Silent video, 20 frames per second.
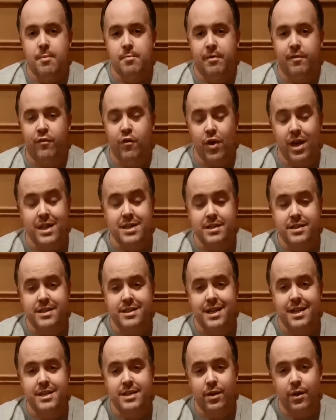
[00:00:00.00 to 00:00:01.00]
Before I get into the
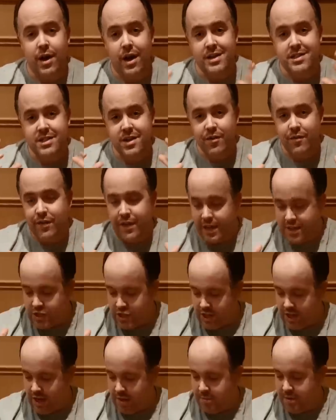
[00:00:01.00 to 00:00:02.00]
detail, guys, don't forget to
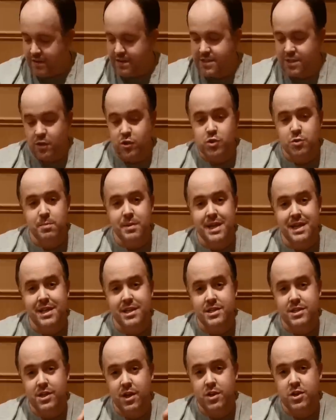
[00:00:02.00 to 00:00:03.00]
check out my other social
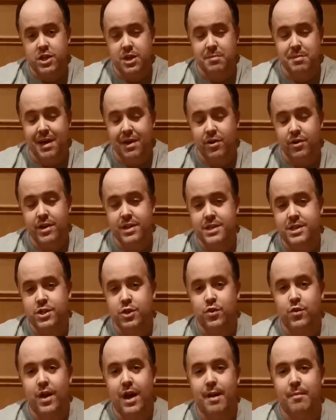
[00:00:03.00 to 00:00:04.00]
medias. Go check me out on
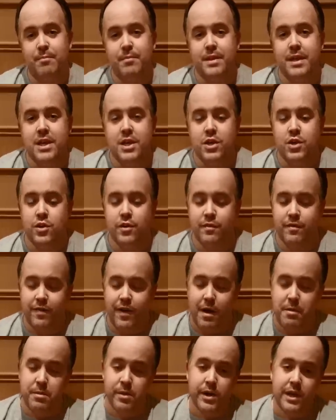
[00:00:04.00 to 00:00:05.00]
Instagram. You can
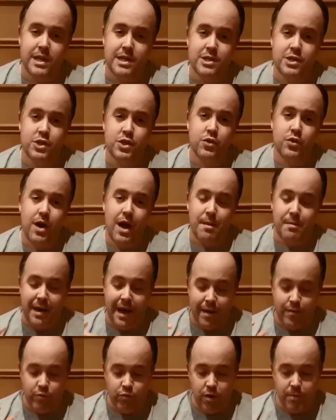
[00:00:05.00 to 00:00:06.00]
find me on Instagram
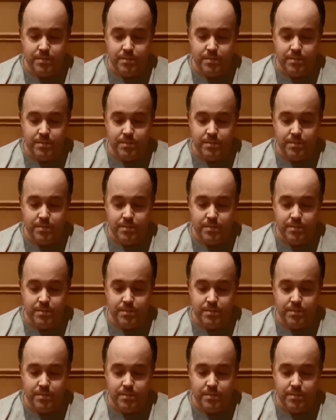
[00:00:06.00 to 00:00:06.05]
at